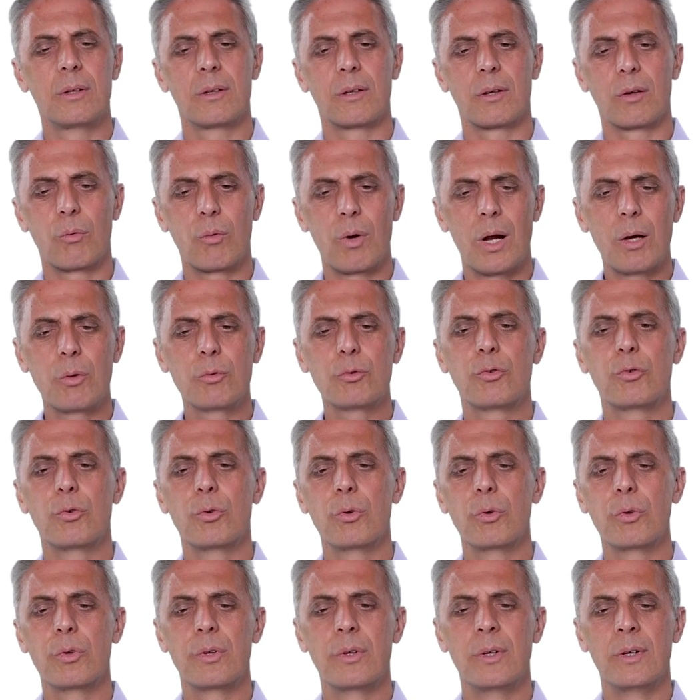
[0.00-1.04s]
the ground
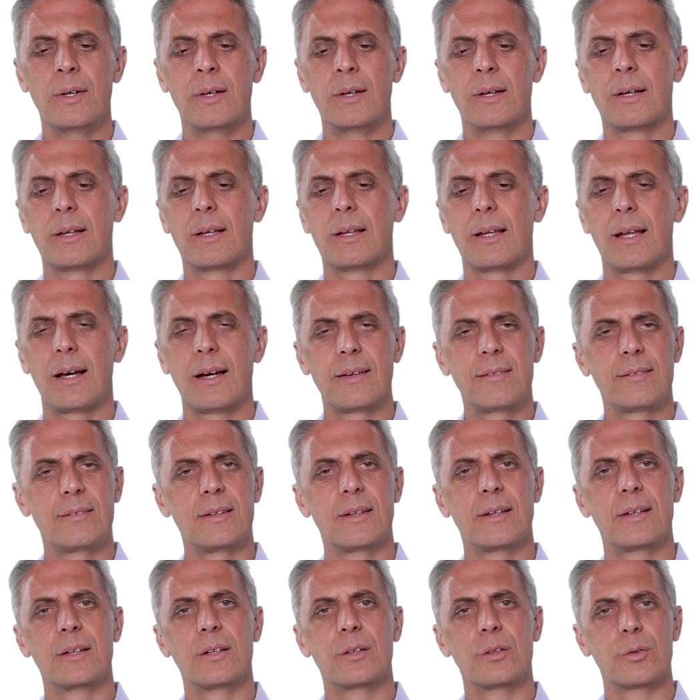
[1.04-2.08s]
truth, lies
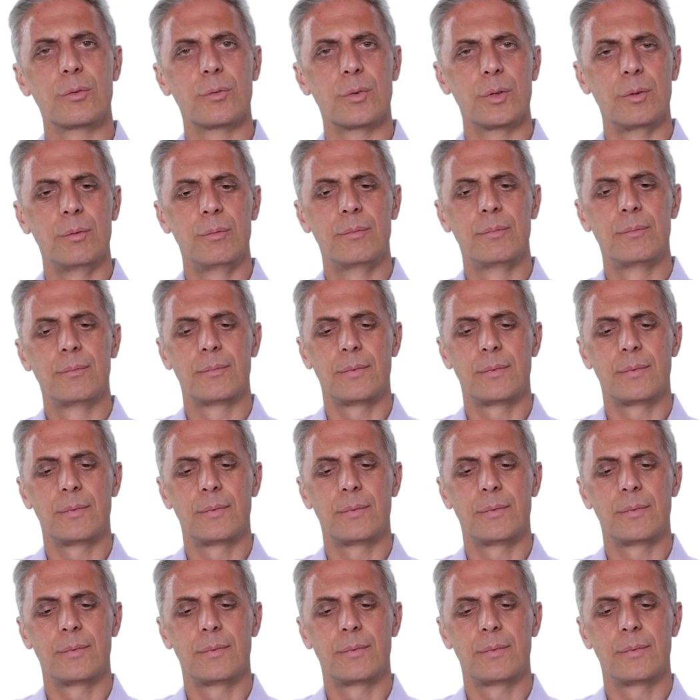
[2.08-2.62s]
in an interval.